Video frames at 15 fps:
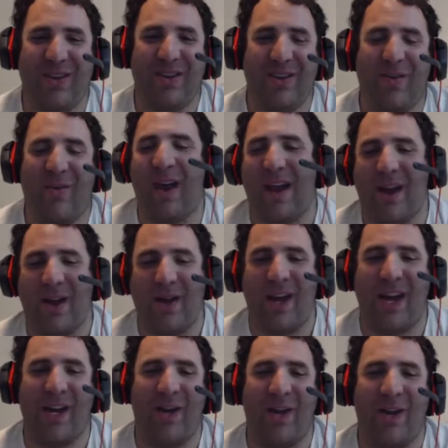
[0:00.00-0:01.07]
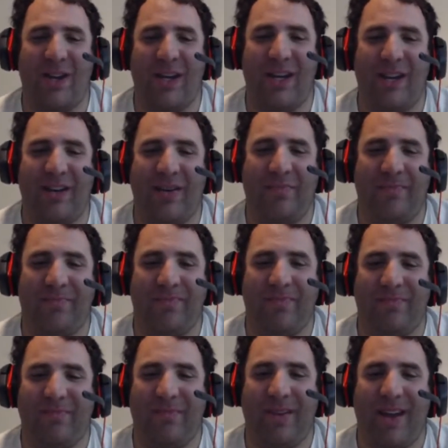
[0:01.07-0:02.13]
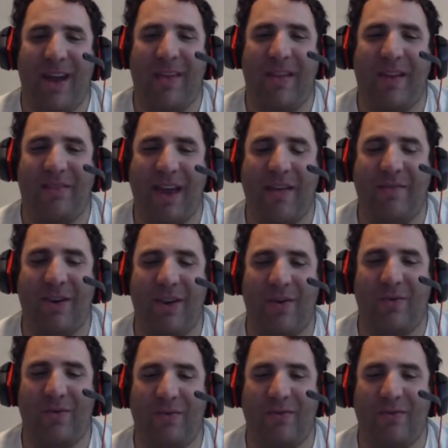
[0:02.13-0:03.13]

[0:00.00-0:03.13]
Oh, I know you did, and they saved you.